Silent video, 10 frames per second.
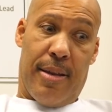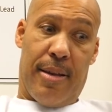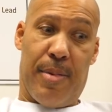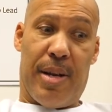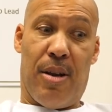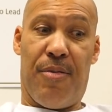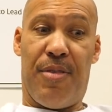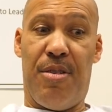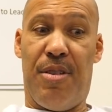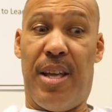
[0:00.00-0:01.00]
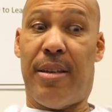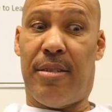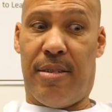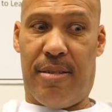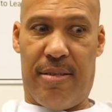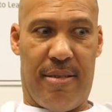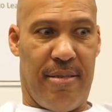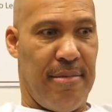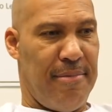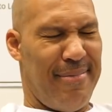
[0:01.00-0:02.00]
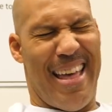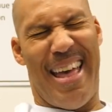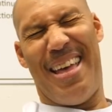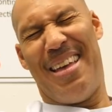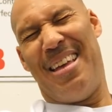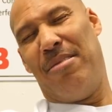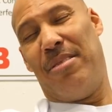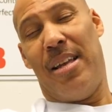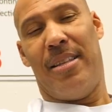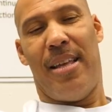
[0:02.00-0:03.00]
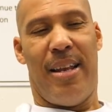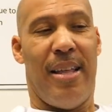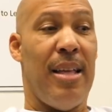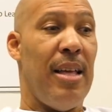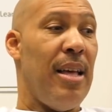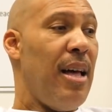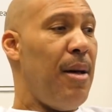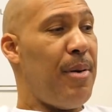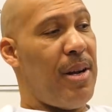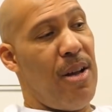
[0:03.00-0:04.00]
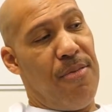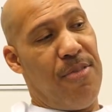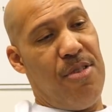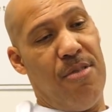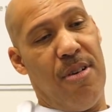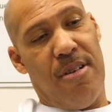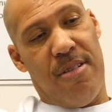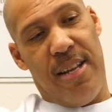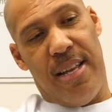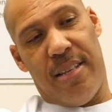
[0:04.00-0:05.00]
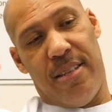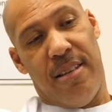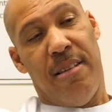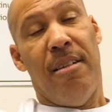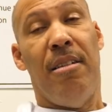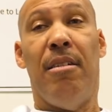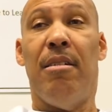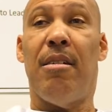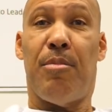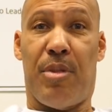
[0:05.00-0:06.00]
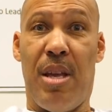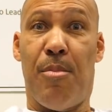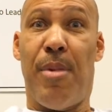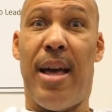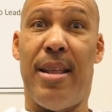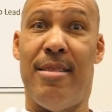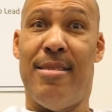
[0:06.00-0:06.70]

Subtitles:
I'm gonna offer you this. Nah, I ain't gonna take that. I'm gonna offer you all this. I'm thinking about it.